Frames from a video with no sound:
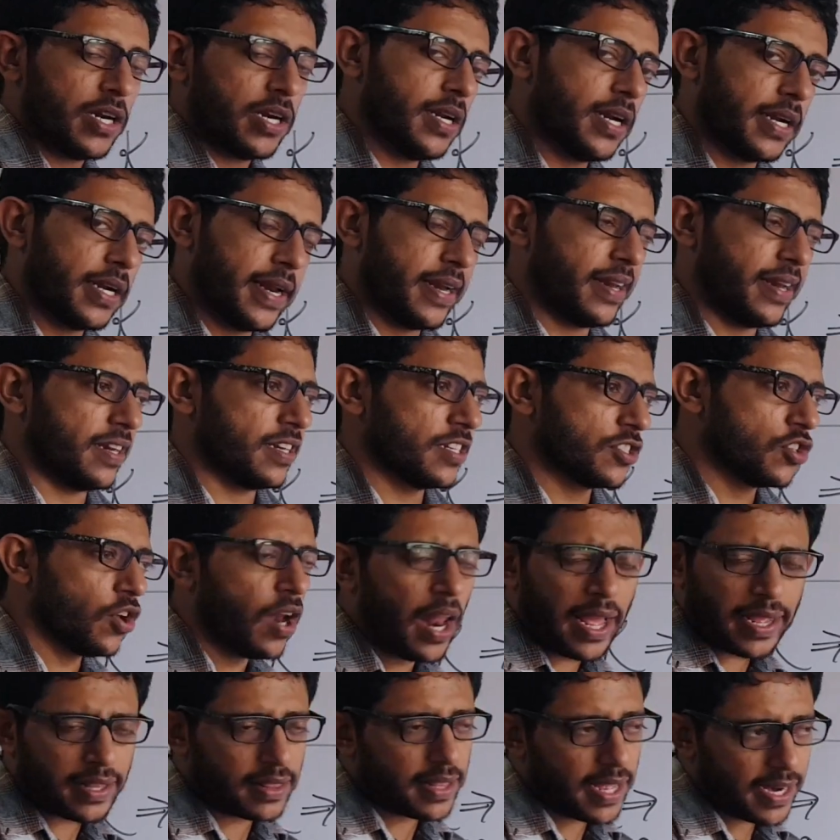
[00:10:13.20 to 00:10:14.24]
and get it. So,
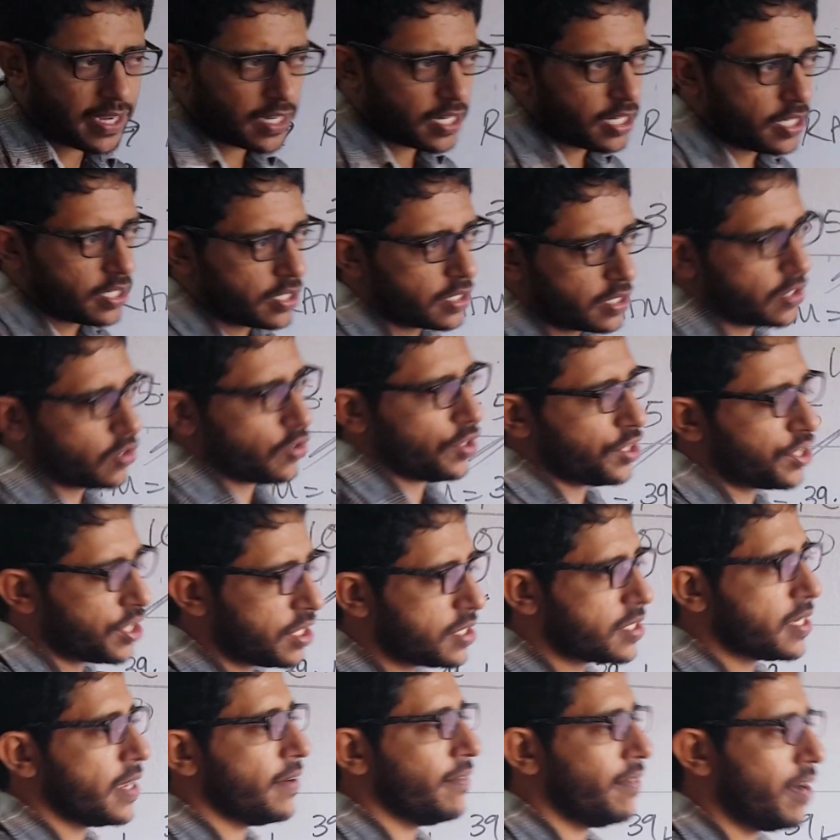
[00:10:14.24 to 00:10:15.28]
like that questions
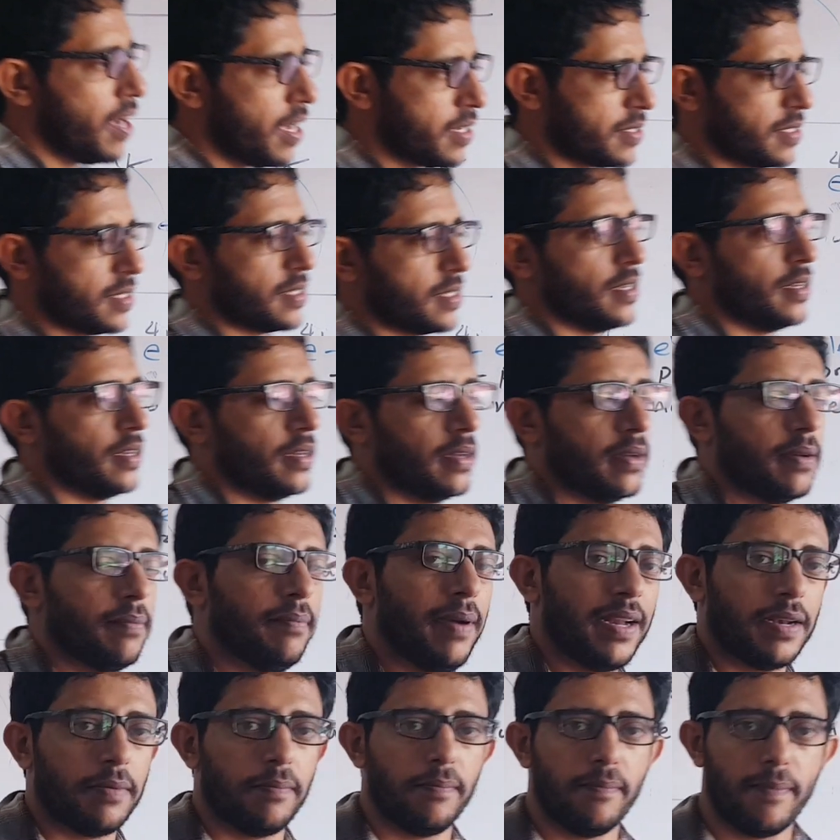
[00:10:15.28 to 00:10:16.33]
have asked,
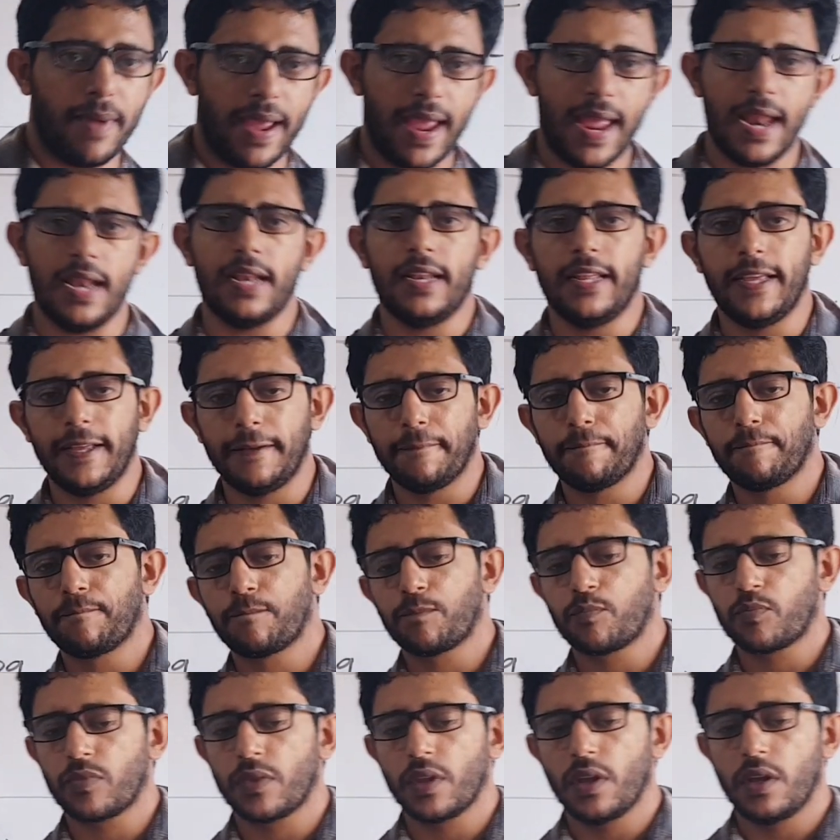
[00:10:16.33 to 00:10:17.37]
but mainly
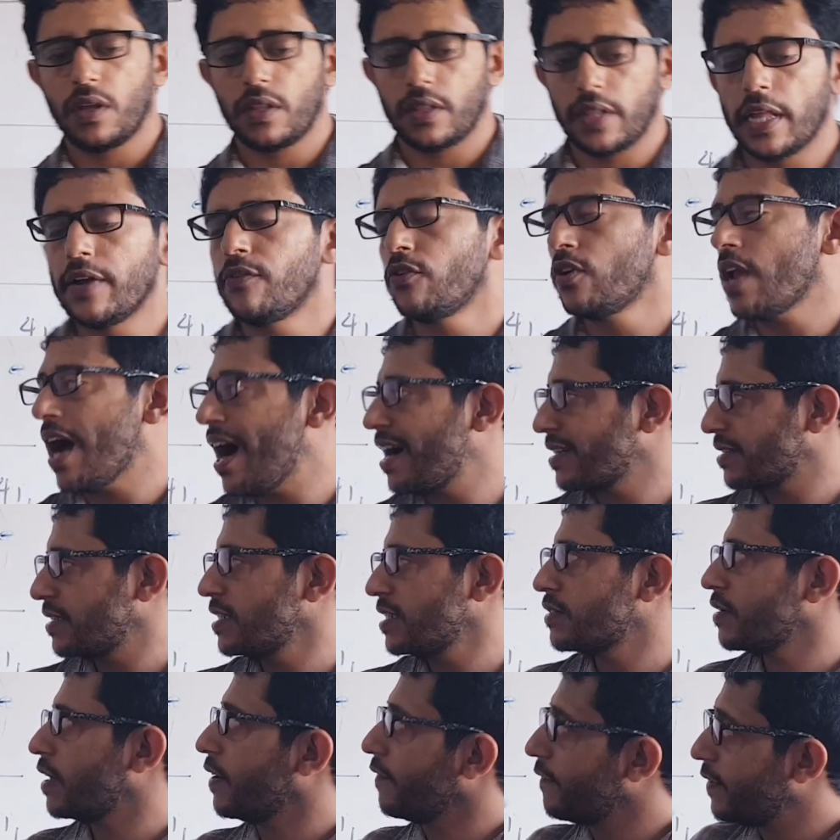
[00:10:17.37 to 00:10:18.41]
they would ask this
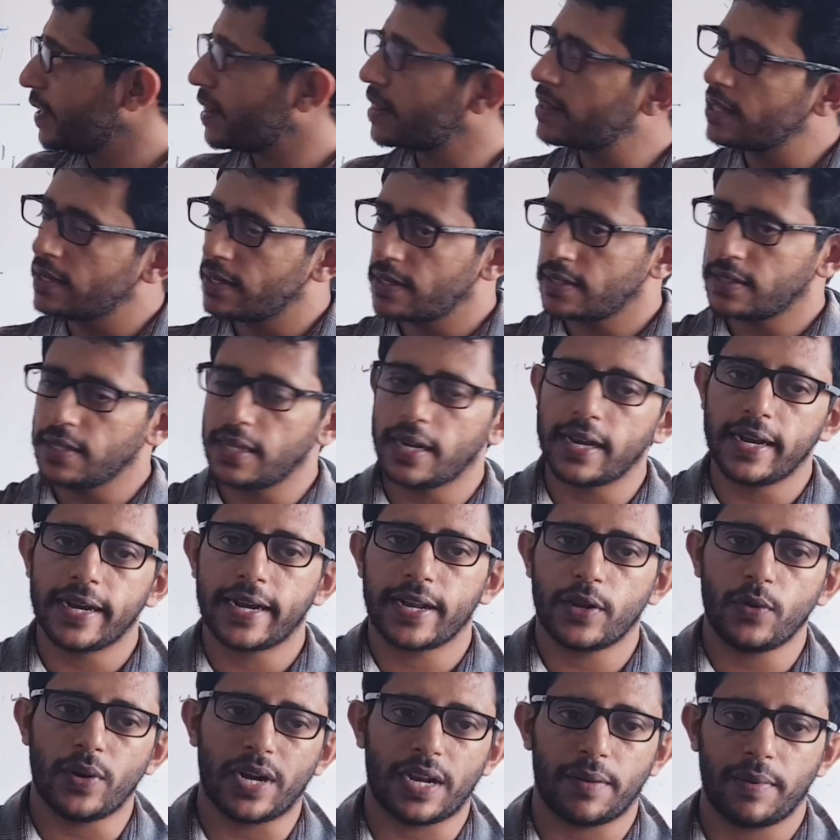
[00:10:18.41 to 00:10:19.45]
one with the
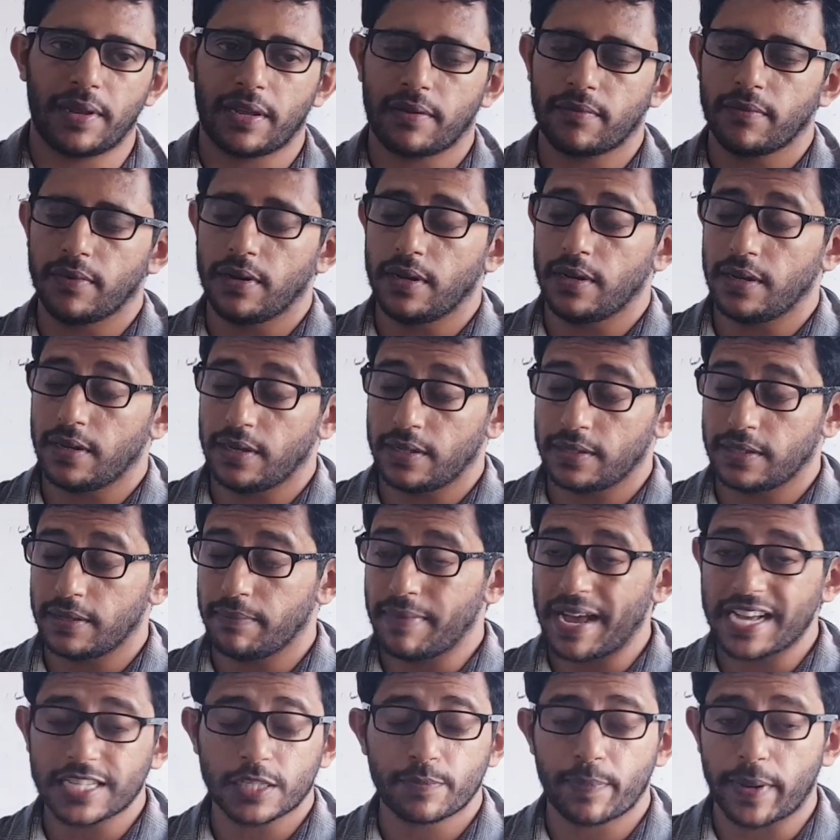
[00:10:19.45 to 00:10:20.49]
relative atomic, the
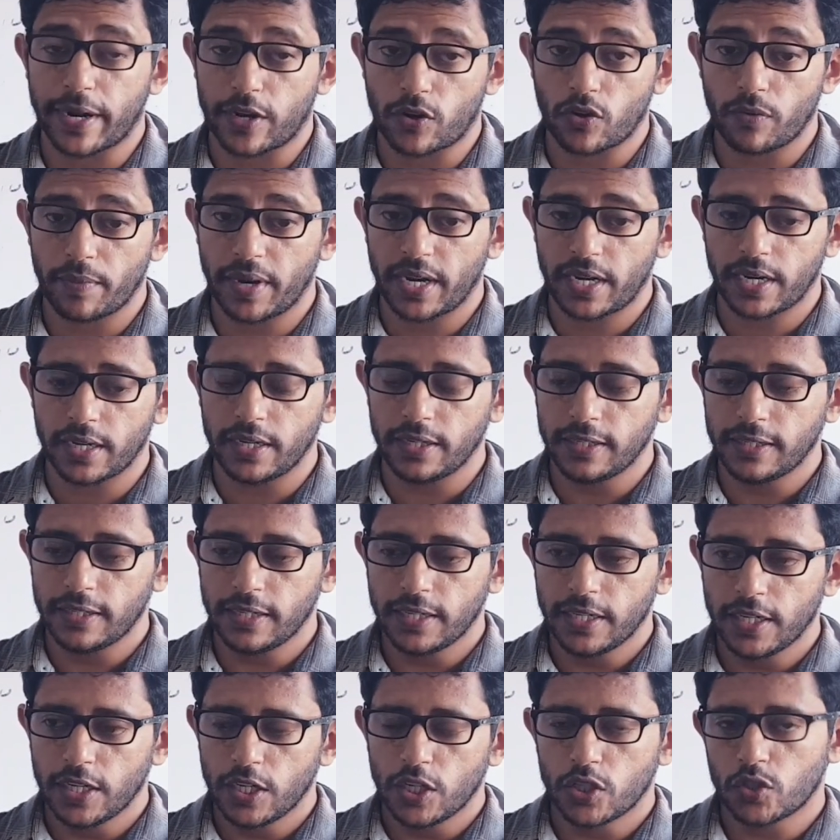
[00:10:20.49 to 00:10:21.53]
mass spectrometer.
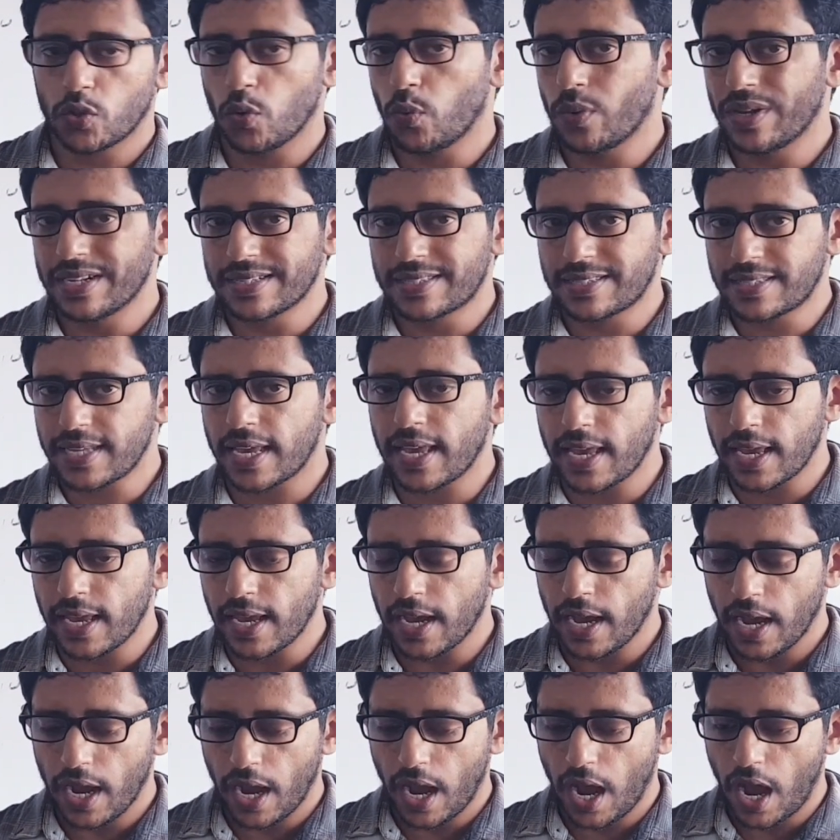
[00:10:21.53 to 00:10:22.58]
So, we will see
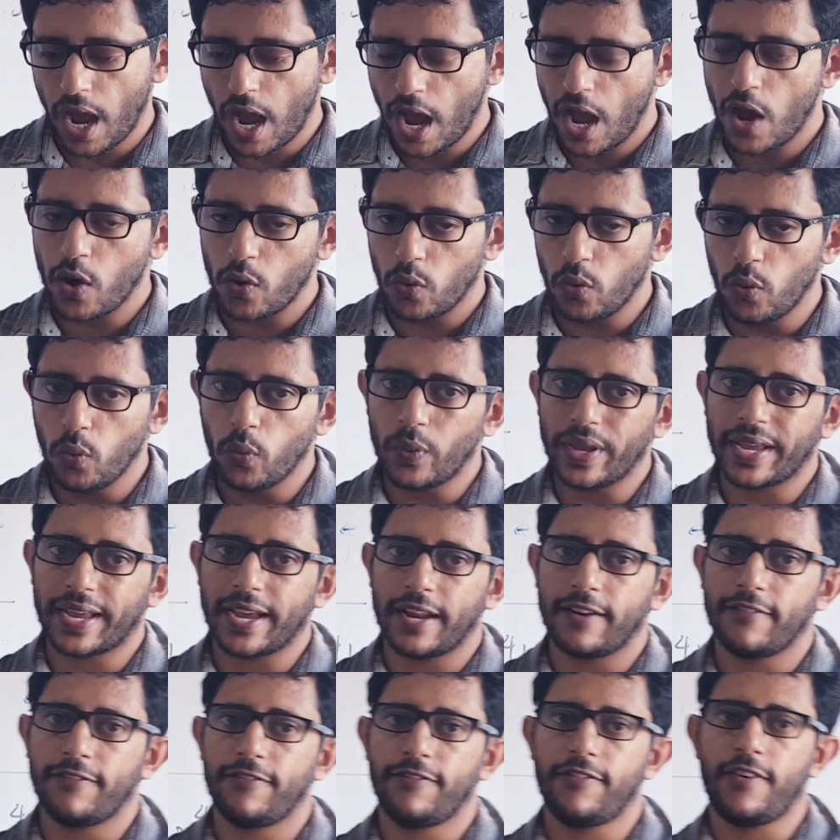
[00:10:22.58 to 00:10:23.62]
how we can
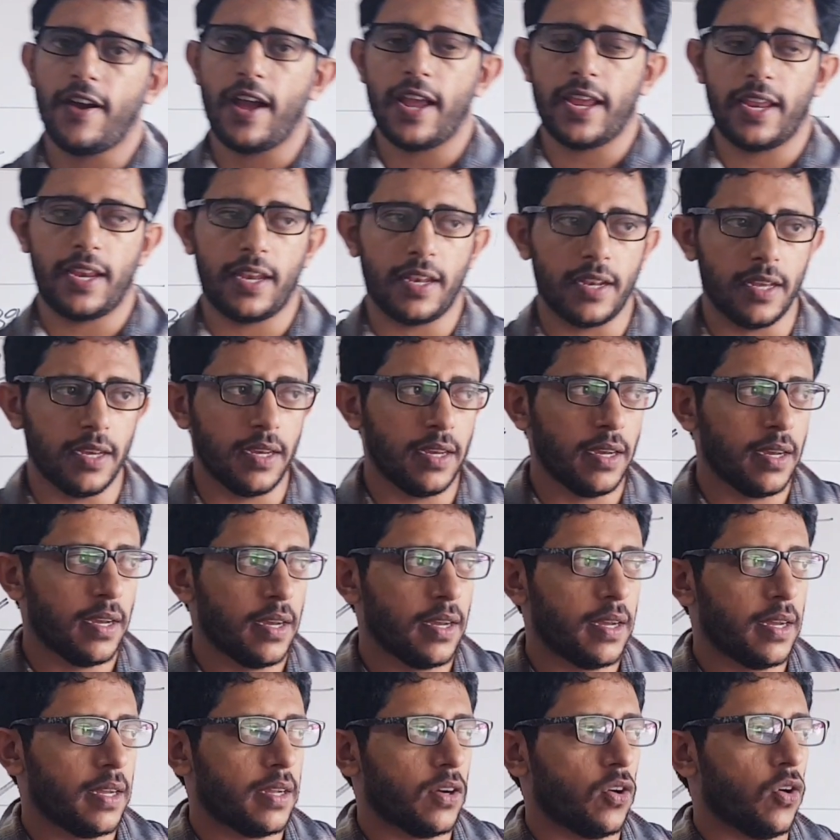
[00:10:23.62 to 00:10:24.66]
find
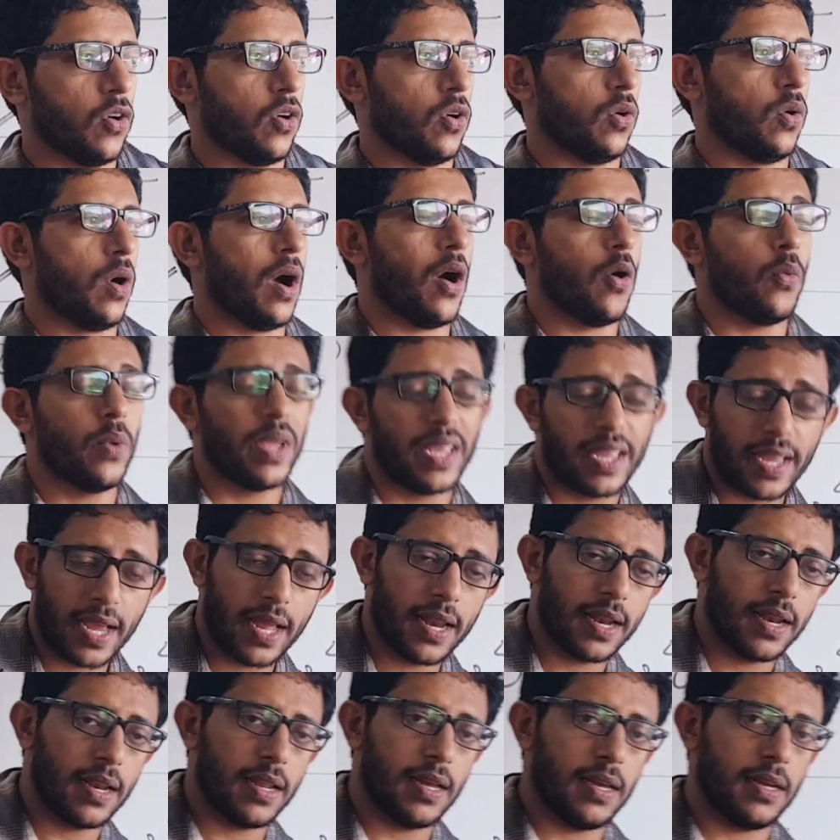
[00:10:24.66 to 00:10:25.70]
or how we
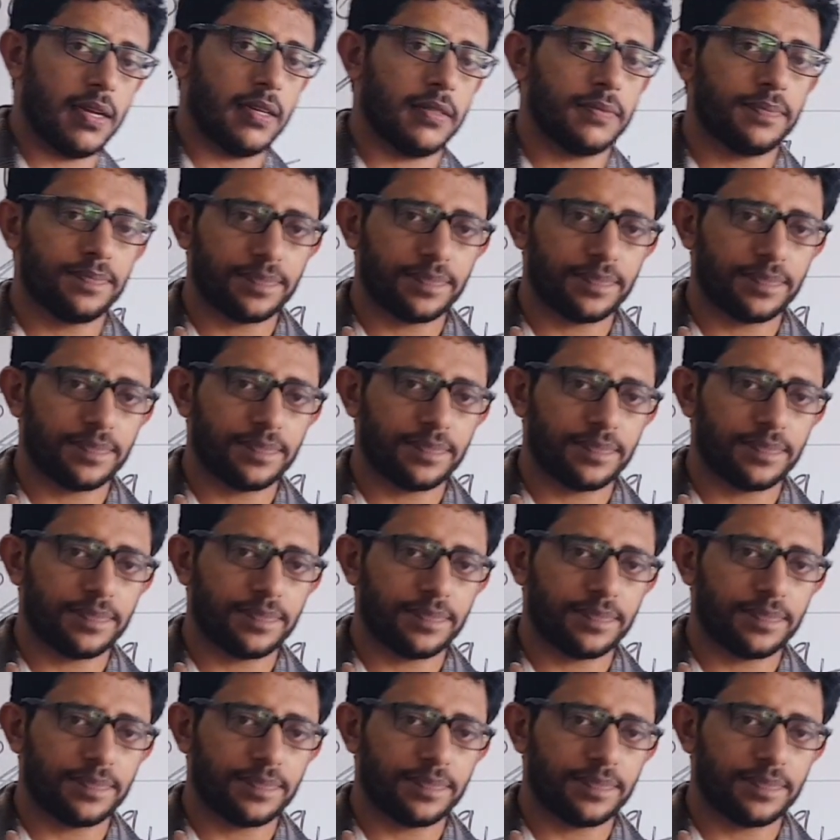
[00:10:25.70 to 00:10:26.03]
can